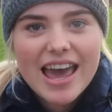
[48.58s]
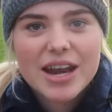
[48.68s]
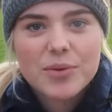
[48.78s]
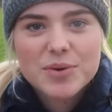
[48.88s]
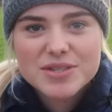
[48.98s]

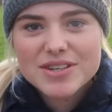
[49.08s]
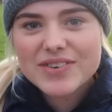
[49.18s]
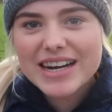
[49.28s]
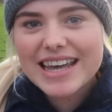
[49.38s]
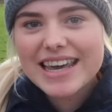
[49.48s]
And it wasn't
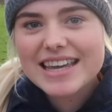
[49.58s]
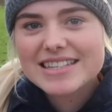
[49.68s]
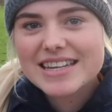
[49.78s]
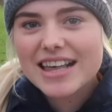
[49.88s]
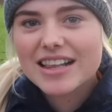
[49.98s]
really
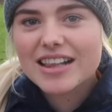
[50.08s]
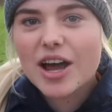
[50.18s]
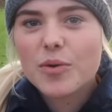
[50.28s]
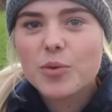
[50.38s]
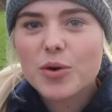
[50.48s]
until
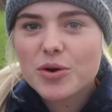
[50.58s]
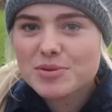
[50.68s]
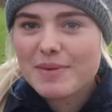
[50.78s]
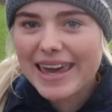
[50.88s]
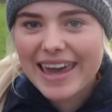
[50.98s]
I
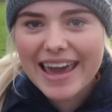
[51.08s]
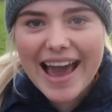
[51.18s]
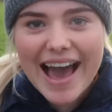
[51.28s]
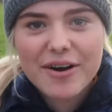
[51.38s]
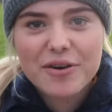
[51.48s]
walked Mickey
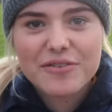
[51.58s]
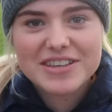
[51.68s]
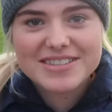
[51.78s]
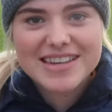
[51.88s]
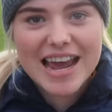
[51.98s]
out of
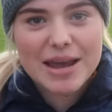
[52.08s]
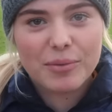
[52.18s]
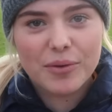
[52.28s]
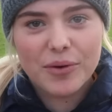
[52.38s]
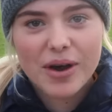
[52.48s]
his
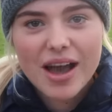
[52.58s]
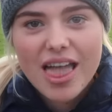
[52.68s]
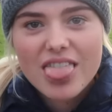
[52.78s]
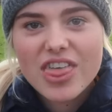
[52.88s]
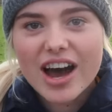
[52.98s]
stable
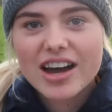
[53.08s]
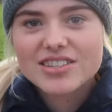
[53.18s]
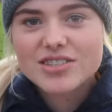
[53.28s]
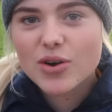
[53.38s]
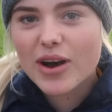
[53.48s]
that I
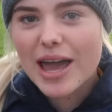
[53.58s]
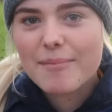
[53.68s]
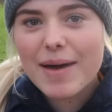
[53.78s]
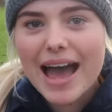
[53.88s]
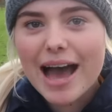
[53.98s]
saw
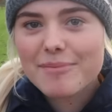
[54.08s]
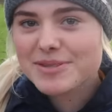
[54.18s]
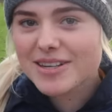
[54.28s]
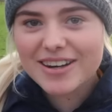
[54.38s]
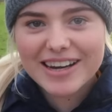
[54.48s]
him
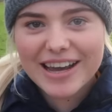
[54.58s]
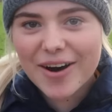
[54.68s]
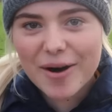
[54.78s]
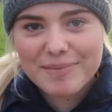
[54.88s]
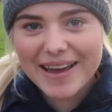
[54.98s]
absolutely
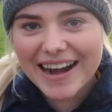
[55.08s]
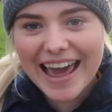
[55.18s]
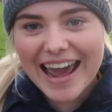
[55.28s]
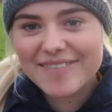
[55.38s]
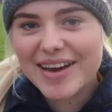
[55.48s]
hopping
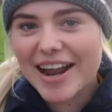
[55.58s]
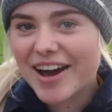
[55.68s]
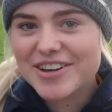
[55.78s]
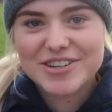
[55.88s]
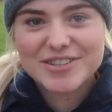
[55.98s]
lame, and
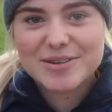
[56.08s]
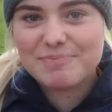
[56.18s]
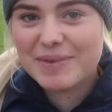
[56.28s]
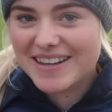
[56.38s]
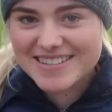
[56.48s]
I
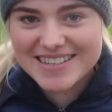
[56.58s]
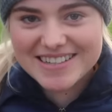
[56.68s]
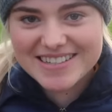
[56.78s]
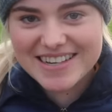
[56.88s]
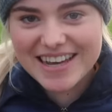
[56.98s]
just burst
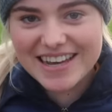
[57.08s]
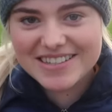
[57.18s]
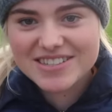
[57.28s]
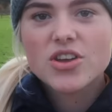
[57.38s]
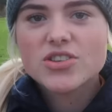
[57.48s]
into
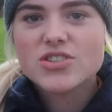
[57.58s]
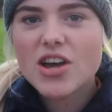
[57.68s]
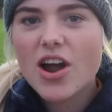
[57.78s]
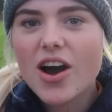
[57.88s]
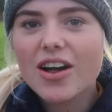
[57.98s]
tears.
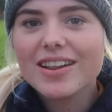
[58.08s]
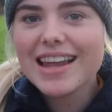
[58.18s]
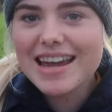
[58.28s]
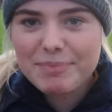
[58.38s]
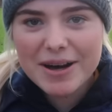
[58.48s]
So I'll
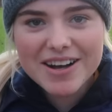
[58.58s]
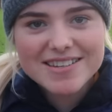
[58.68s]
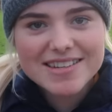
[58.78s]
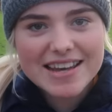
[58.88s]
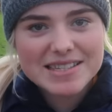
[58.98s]
let
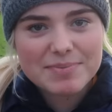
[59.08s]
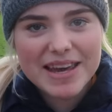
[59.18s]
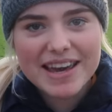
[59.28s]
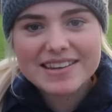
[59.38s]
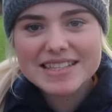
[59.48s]
past Esme
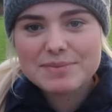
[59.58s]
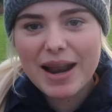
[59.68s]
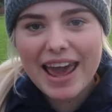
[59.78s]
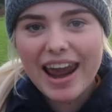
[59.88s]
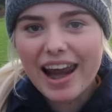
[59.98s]

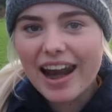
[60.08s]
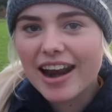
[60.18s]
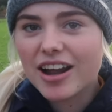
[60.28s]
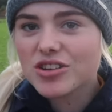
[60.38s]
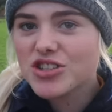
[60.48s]
explain,
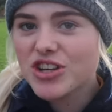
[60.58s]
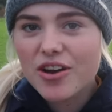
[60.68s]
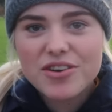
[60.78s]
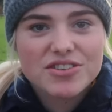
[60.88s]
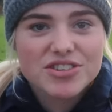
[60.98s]
and I'll show
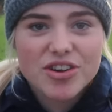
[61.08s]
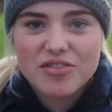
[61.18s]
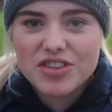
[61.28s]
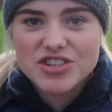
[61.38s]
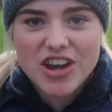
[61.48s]
you sort
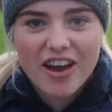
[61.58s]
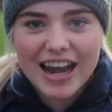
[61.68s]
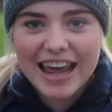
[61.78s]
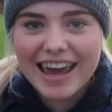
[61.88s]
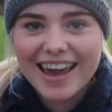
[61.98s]
of the
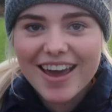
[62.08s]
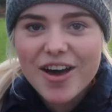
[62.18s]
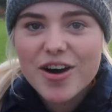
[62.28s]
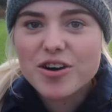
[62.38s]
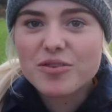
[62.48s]
journey
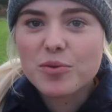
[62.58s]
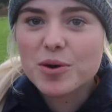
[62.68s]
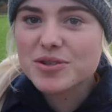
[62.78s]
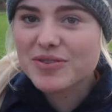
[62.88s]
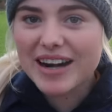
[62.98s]
of
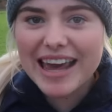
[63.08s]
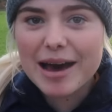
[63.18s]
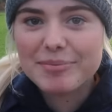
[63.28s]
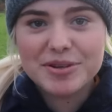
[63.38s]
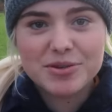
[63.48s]
what's really
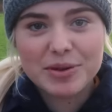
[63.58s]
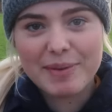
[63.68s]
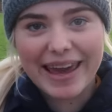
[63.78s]
happened with